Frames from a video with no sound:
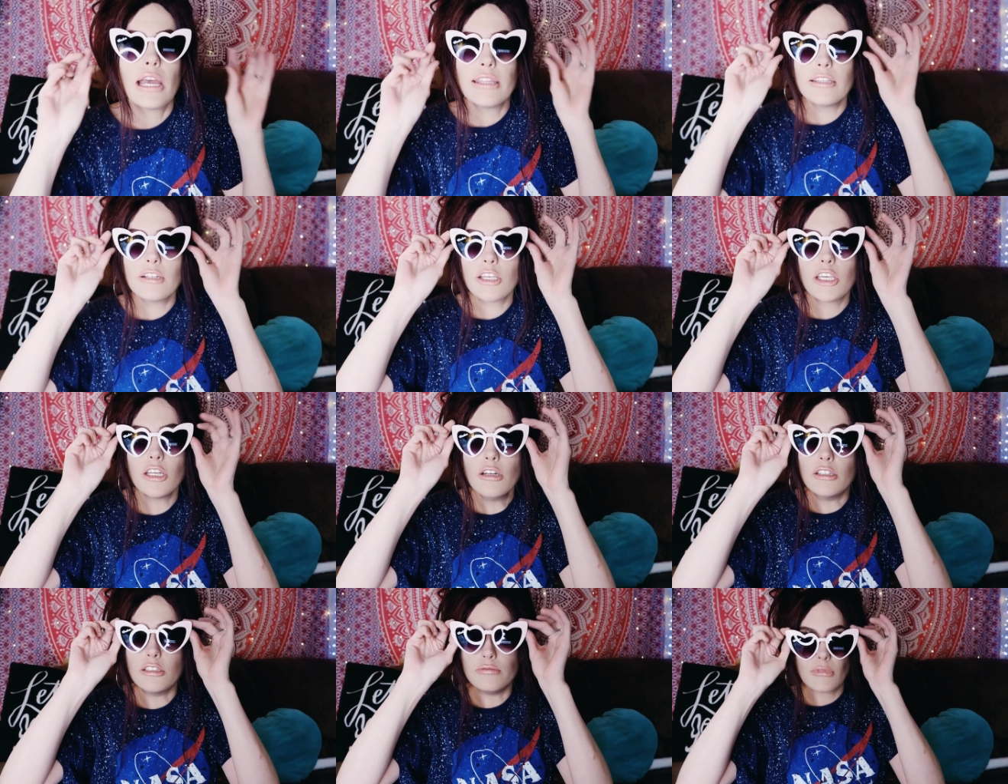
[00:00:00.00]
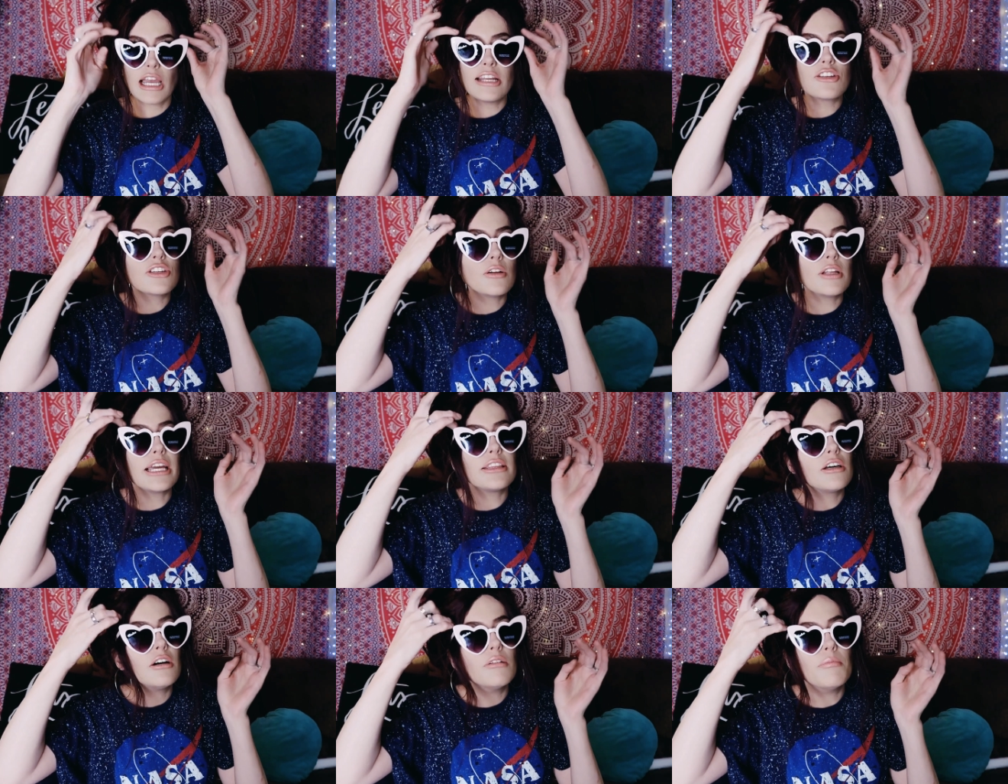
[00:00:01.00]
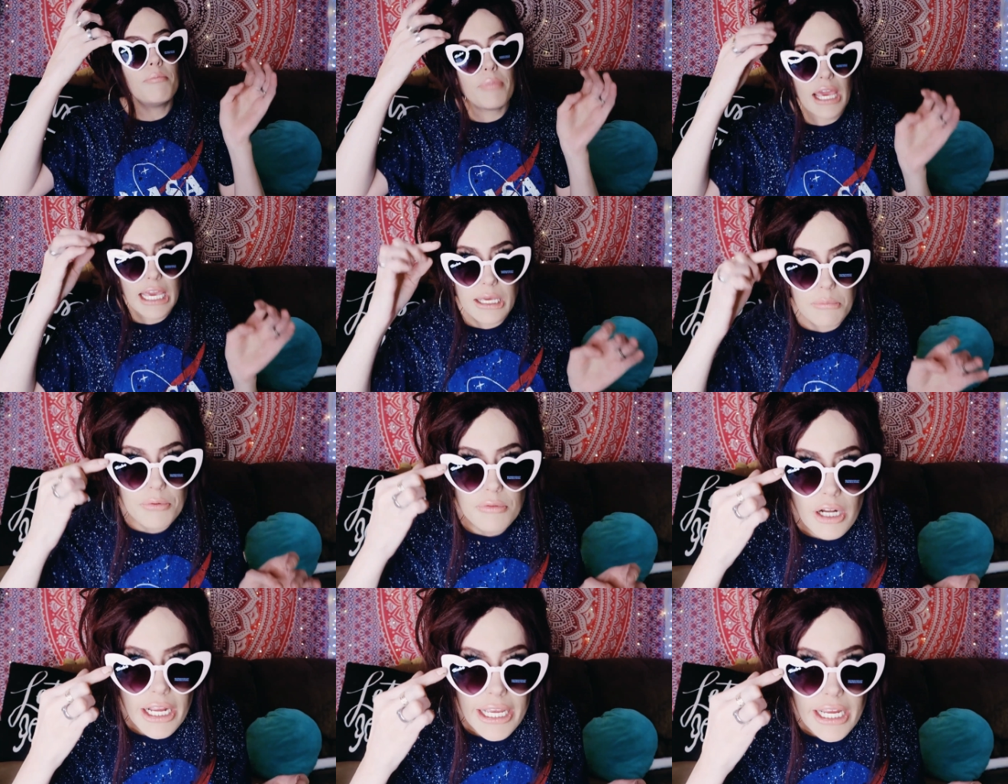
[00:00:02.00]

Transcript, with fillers: I think they're cute. I just don't like the babe right